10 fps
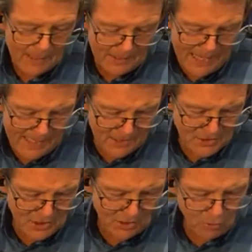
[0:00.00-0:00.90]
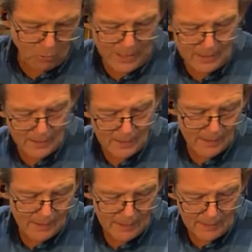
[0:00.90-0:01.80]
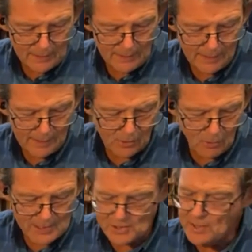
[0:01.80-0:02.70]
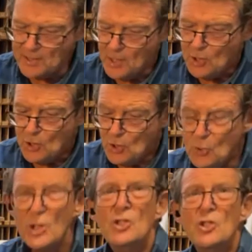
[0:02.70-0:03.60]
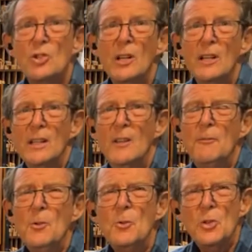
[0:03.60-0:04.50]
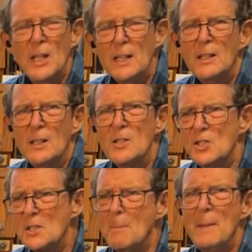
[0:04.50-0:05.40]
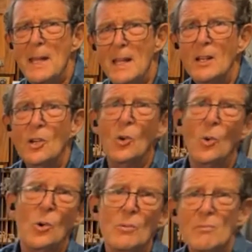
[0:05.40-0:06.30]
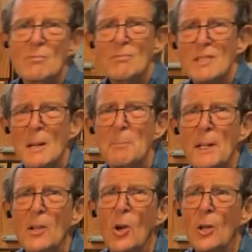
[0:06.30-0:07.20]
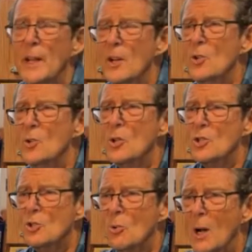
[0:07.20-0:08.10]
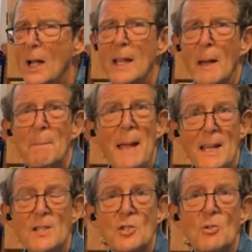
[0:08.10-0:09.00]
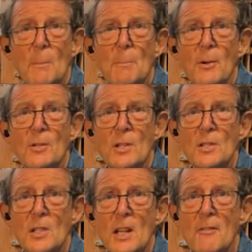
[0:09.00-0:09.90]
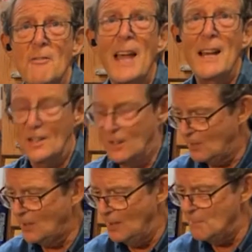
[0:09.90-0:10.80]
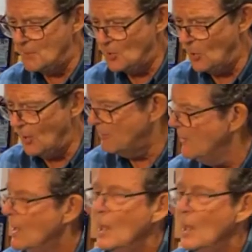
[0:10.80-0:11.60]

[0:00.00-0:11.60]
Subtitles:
That is a great question. You could, if you think there's some ink or something on there, you could try a paint stripper to see if that comes off.